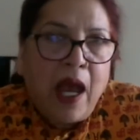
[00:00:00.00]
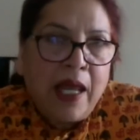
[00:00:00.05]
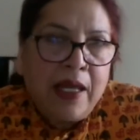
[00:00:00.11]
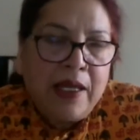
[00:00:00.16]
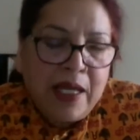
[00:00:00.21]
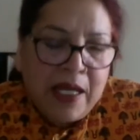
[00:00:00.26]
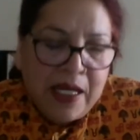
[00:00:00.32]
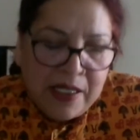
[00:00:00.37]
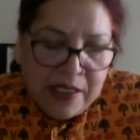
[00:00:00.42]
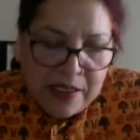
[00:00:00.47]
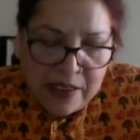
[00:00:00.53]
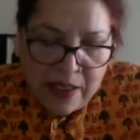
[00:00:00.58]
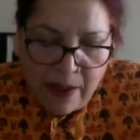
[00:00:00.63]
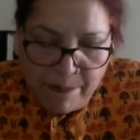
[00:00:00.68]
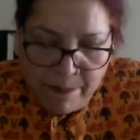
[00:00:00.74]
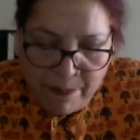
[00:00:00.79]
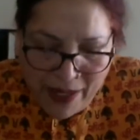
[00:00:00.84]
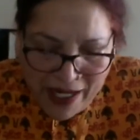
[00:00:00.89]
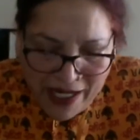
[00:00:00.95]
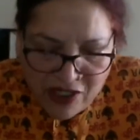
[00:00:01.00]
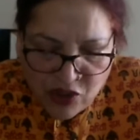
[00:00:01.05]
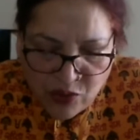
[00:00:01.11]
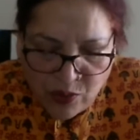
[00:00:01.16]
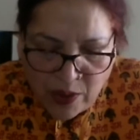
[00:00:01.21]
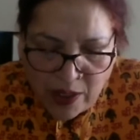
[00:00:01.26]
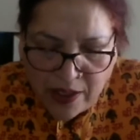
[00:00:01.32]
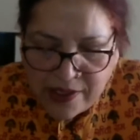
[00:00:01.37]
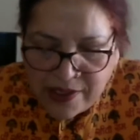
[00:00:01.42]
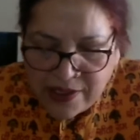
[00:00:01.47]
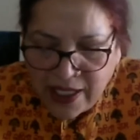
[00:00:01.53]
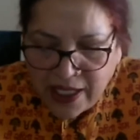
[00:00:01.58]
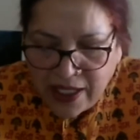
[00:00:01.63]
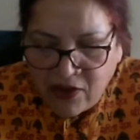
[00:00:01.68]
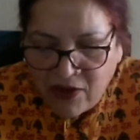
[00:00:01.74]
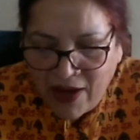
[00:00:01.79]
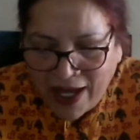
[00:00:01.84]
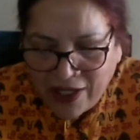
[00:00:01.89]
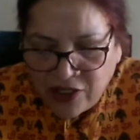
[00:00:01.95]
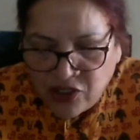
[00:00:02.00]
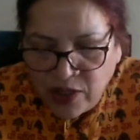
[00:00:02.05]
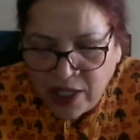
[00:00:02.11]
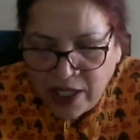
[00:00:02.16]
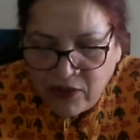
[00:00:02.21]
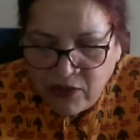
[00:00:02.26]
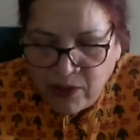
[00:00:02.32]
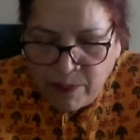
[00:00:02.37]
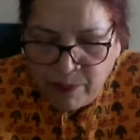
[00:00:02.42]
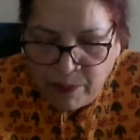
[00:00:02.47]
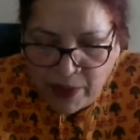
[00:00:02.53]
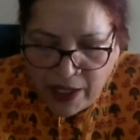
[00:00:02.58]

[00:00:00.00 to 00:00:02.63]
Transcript: and these Peshwas, they gradually